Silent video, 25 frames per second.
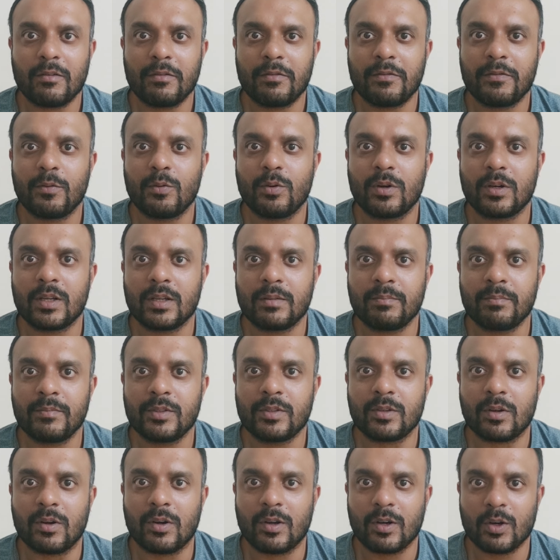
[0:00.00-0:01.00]
lot of forums
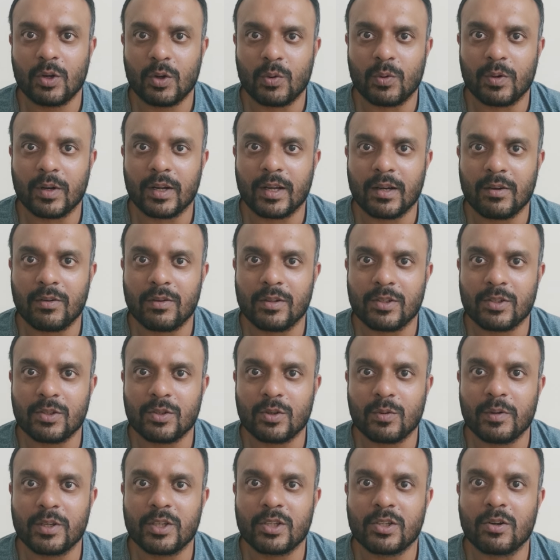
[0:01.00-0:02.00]
on Quora also
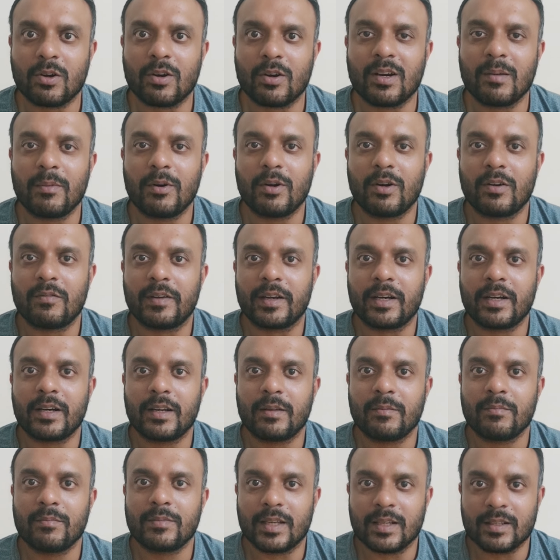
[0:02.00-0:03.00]
which talk about
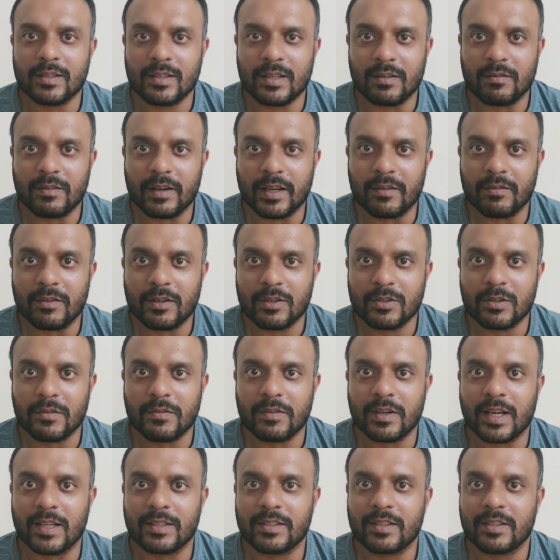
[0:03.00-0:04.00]
victims and survivors of
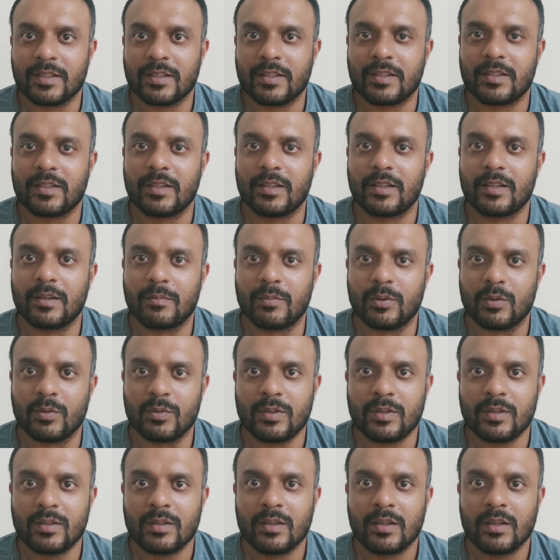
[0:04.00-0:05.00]
narcissistic
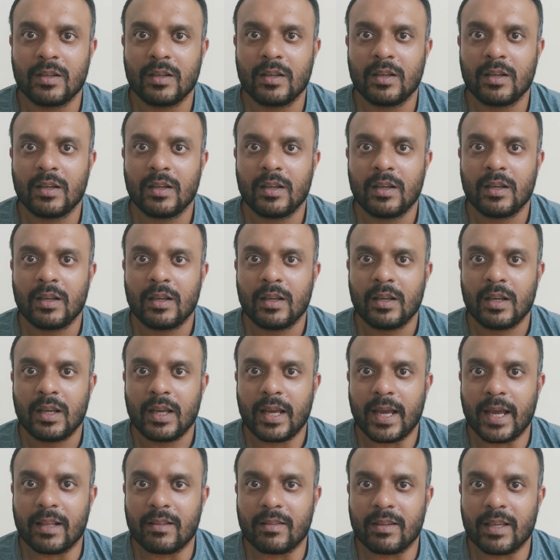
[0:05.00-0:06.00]
abuse,
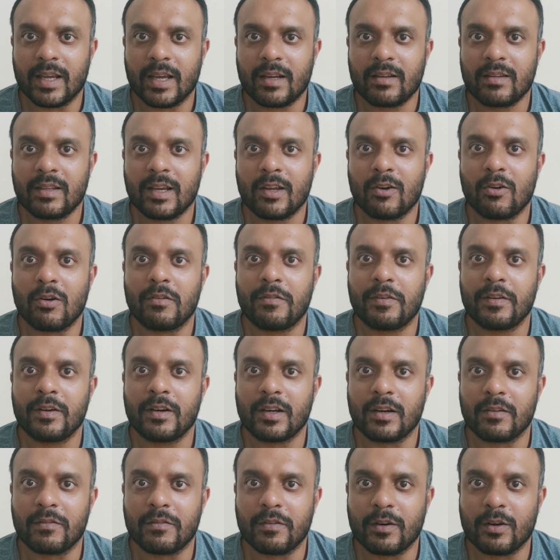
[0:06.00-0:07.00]
and there they are often
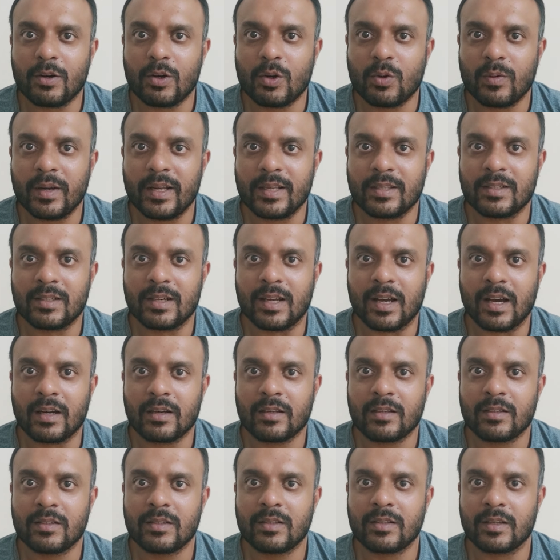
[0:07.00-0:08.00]
referred to as
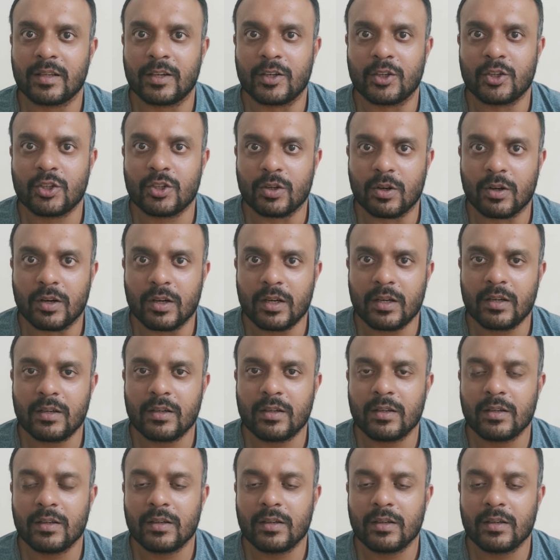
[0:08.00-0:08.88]
narcs in short.